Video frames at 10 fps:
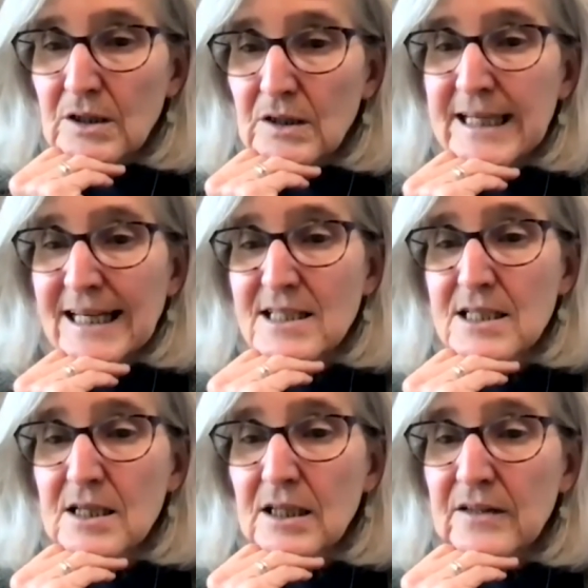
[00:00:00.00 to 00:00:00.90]

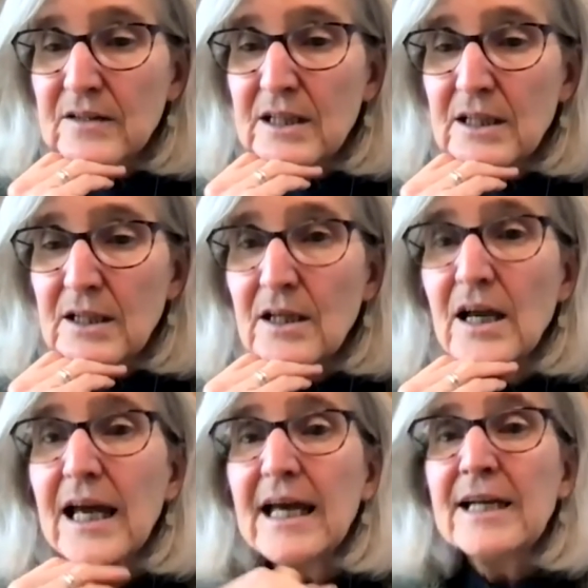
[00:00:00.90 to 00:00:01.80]
Yes, the
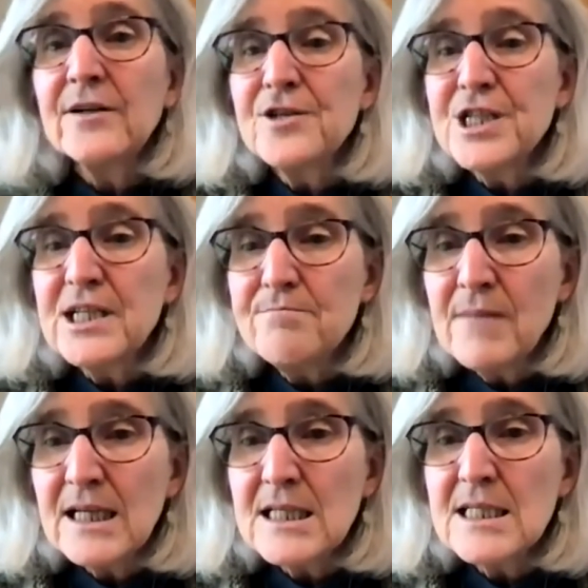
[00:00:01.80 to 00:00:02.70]
energy
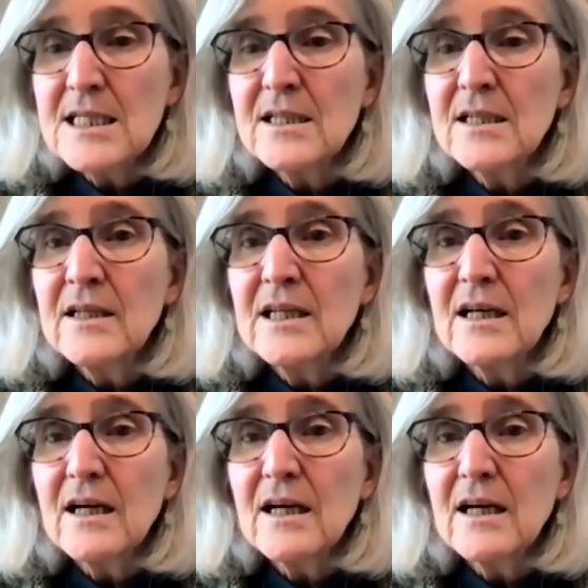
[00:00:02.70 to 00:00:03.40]
medicine,